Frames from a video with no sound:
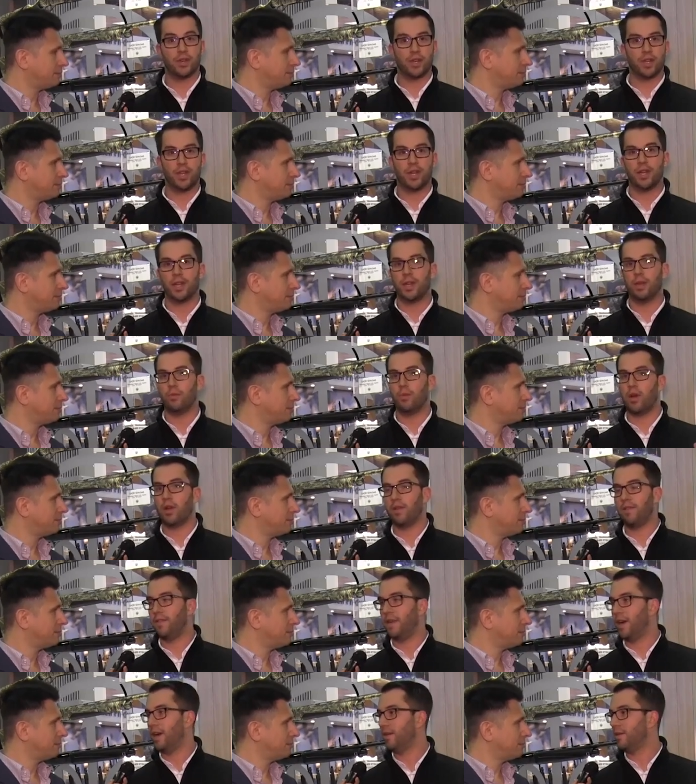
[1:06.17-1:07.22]
Speaker 1: turkey hunting,
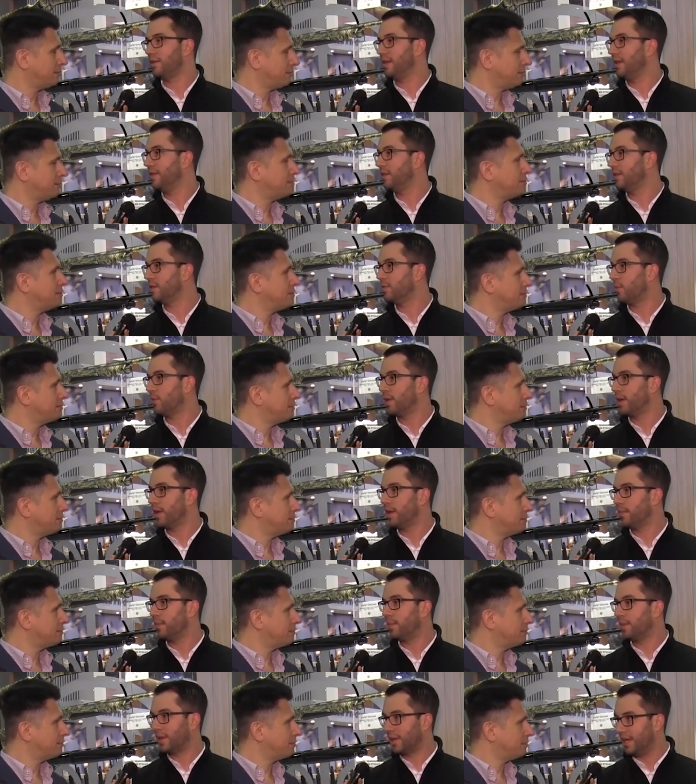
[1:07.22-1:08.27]
waterfowl, even the sporting
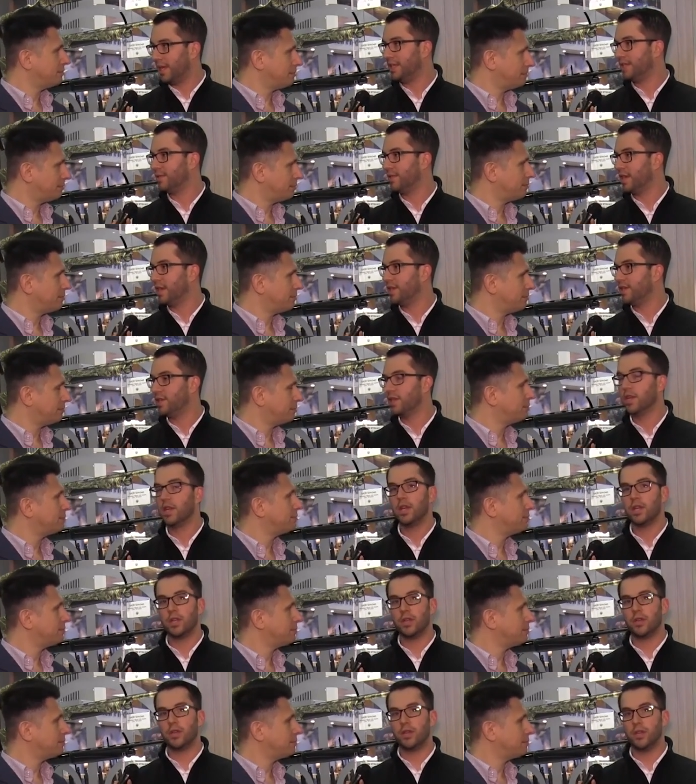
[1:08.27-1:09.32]
clays range,
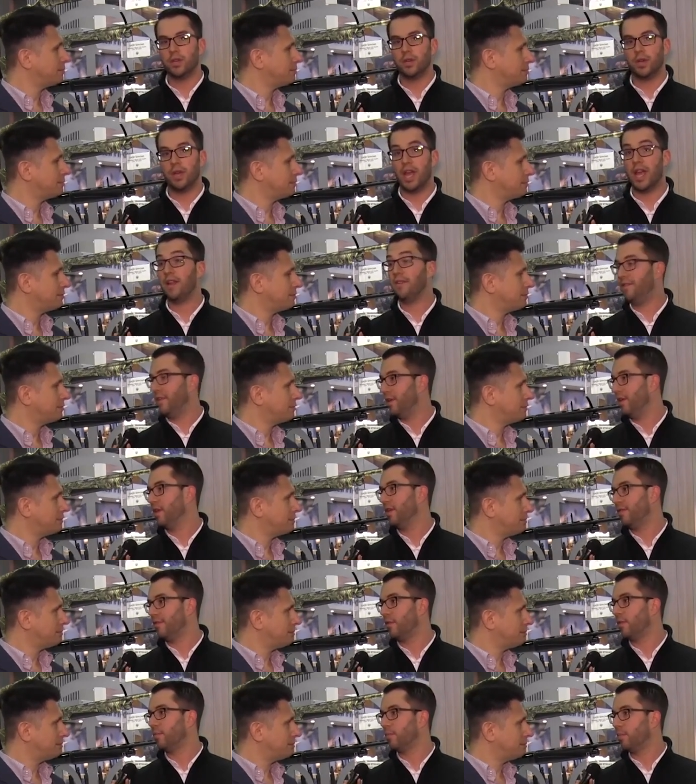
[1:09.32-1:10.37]
you can do it at a very
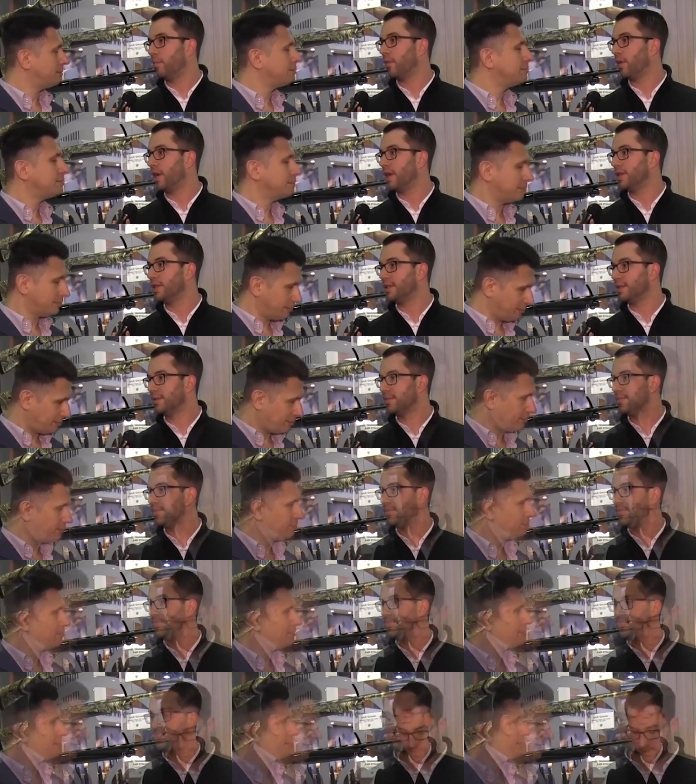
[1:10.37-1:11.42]
affordable price.
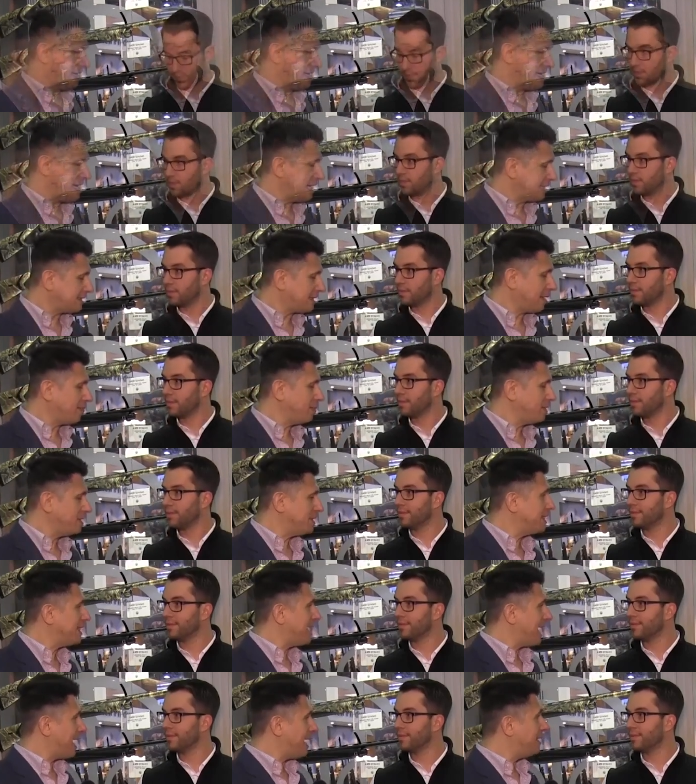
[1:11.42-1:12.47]
Speaker 2: Next up is
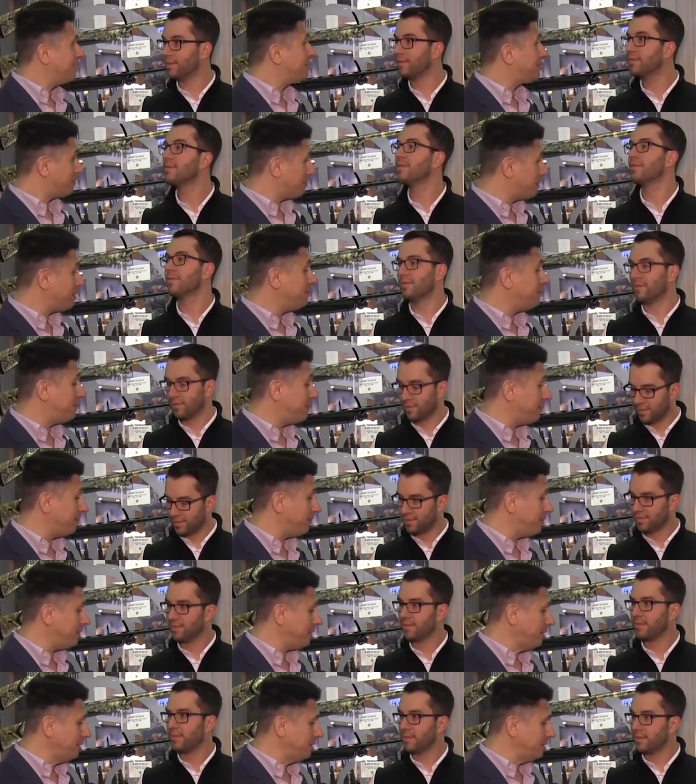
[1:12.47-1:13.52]
the
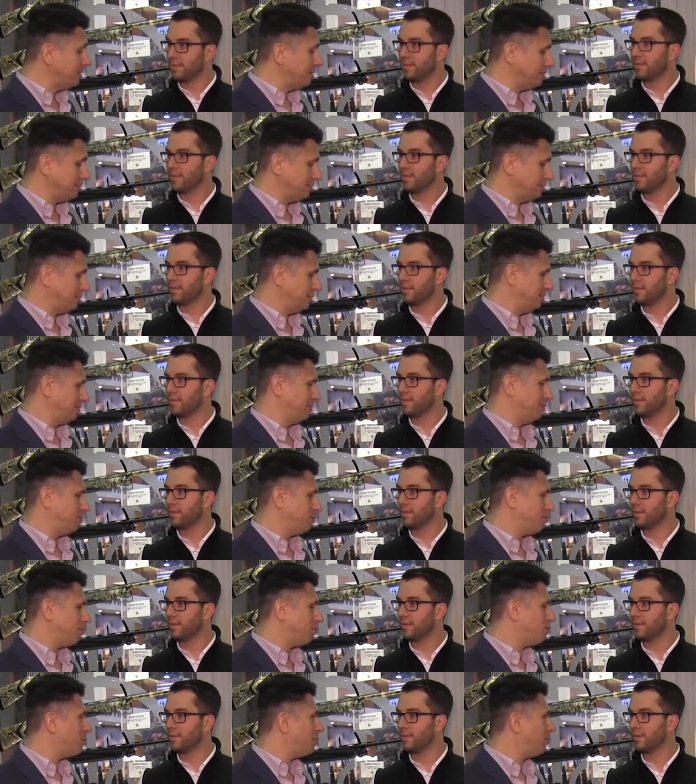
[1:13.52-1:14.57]

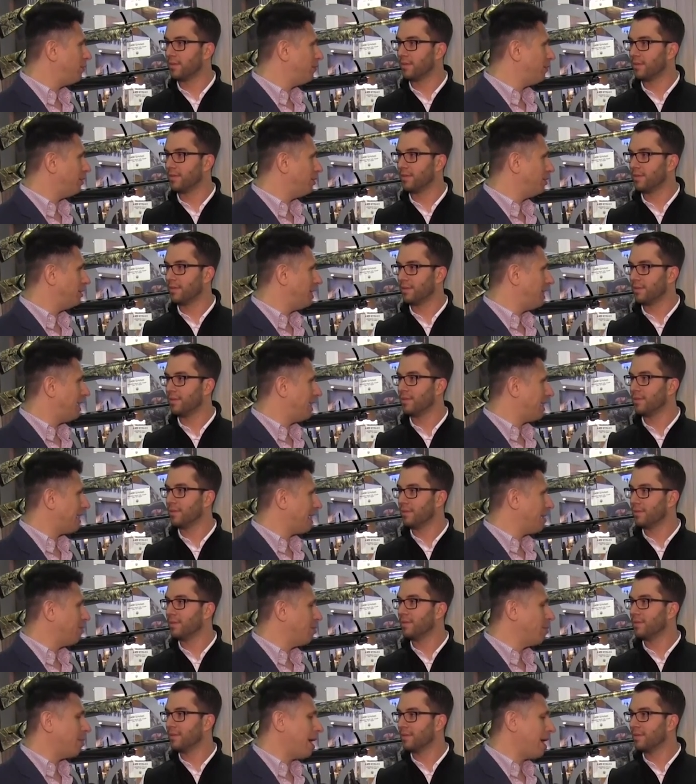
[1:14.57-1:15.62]
A350. Beautiful uh,
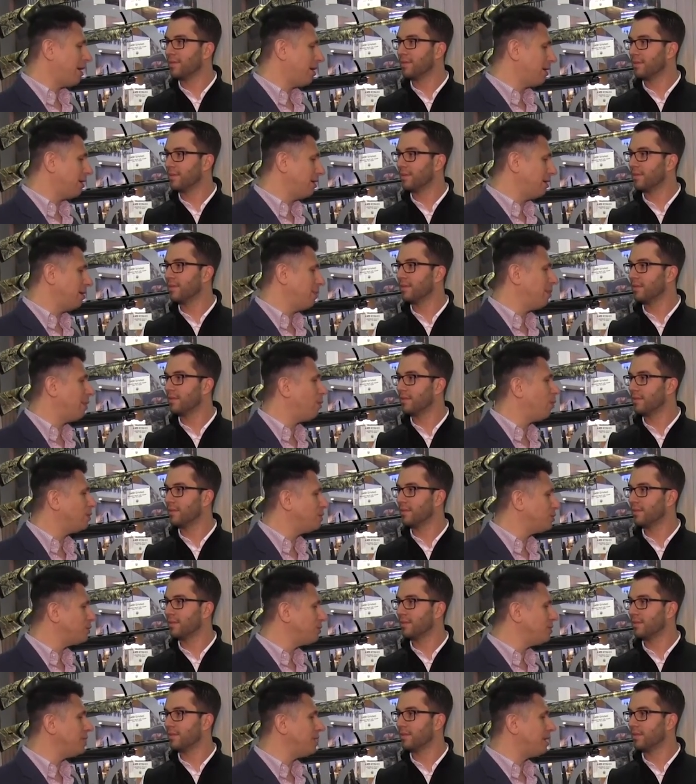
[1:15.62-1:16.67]
camo pattern, but
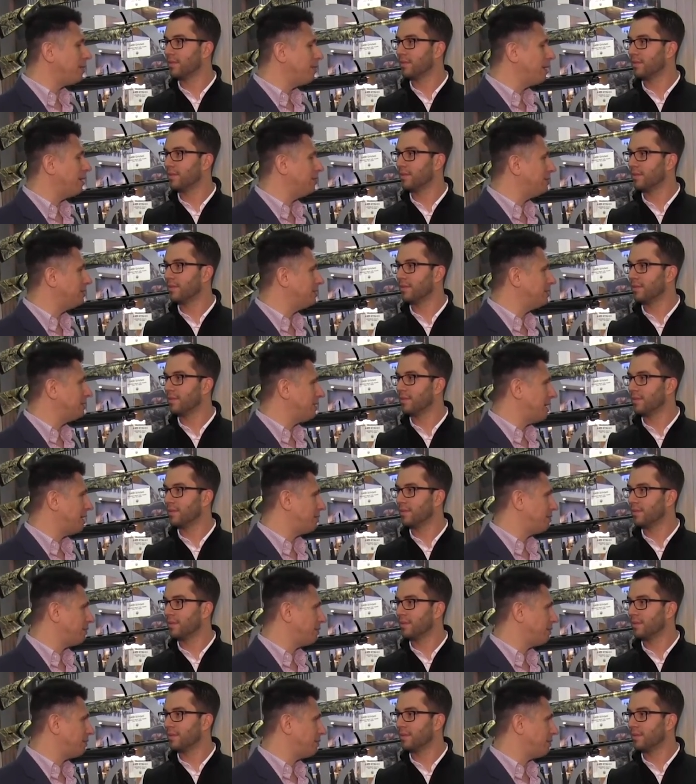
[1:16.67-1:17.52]
what's unique about the